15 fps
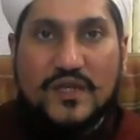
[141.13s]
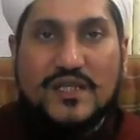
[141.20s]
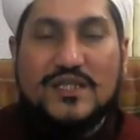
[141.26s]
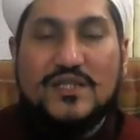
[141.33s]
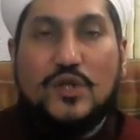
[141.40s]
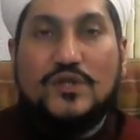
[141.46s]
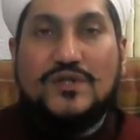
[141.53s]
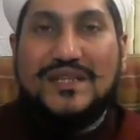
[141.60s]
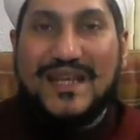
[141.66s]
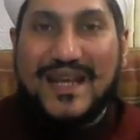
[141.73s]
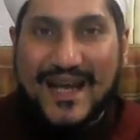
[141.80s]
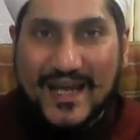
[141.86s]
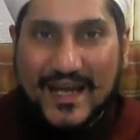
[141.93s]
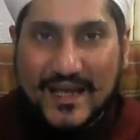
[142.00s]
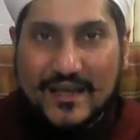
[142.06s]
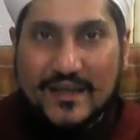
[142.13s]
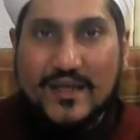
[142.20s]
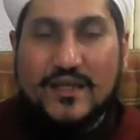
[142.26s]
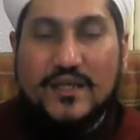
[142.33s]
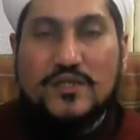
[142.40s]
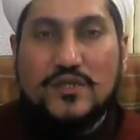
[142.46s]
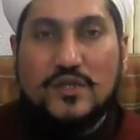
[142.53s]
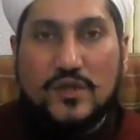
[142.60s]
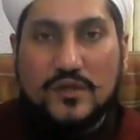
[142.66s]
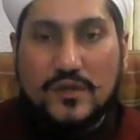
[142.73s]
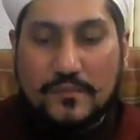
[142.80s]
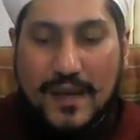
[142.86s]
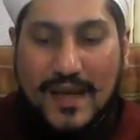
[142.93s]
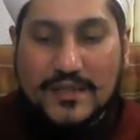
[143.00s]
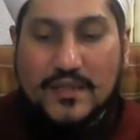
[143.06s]
It is not the aim, it is not the
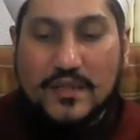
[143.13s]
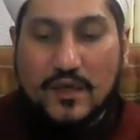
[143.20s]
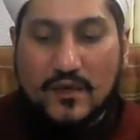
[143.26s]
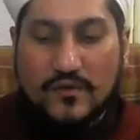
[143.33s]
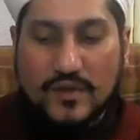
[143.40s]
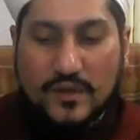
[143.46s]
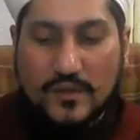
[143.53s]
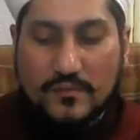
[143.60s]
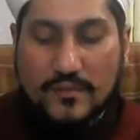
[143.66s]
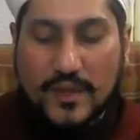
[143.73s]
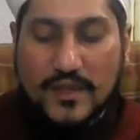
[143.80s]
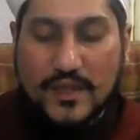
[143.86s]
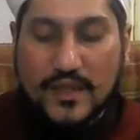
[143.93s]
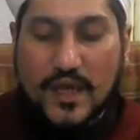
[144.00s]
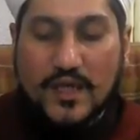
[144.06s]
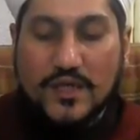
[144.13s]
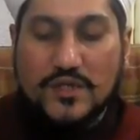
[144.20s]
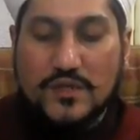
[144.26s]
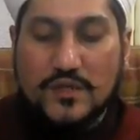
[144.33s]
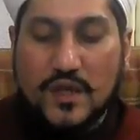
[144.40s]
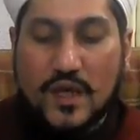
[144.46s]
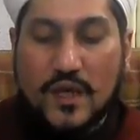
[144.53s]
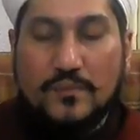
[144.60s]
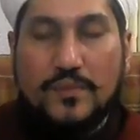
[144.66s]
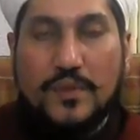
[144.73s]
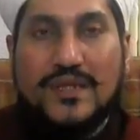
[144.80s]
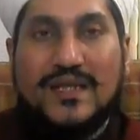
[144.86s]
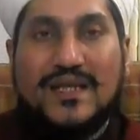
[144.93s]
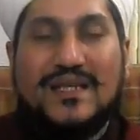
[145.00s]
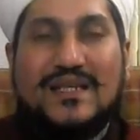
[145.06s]
matter of the medication,
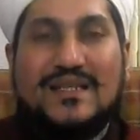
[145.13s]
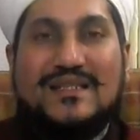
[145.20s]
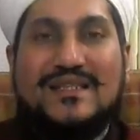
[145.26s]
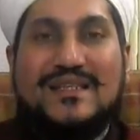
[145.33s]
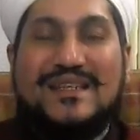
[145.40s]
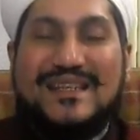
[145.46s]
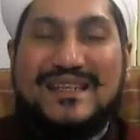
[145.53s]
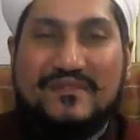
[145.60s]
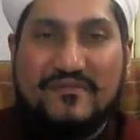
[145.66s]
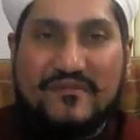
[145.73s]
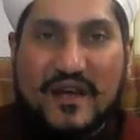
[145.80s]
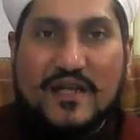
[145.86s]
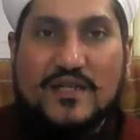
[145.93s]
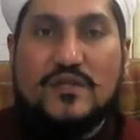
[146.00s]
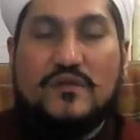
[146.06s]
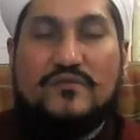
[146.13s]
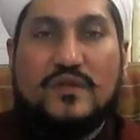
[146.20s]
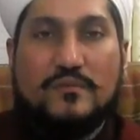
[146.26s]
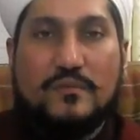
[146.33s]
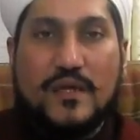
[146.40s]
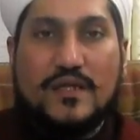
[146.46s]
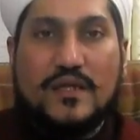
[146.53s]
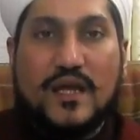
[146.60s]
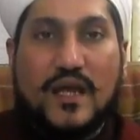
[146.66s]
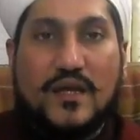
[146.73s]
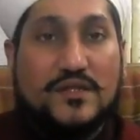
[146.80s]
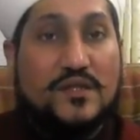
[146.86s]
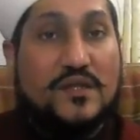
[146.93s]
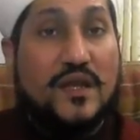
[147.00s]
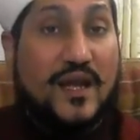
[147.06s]
but it is the effects of the
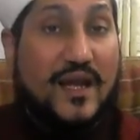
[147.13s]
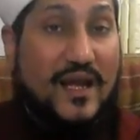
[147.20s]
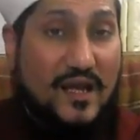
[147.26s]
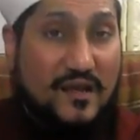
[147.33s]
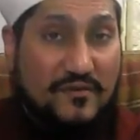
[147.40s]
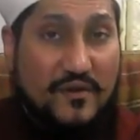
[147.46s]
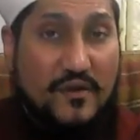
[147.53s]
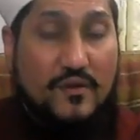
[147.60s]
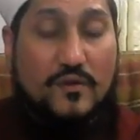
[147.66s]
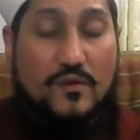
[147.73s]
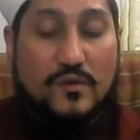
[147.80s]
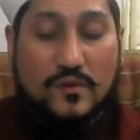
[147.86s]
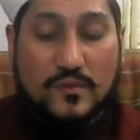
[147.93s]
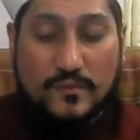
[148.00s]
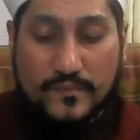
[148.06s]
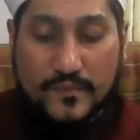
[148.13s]
medication, if at all.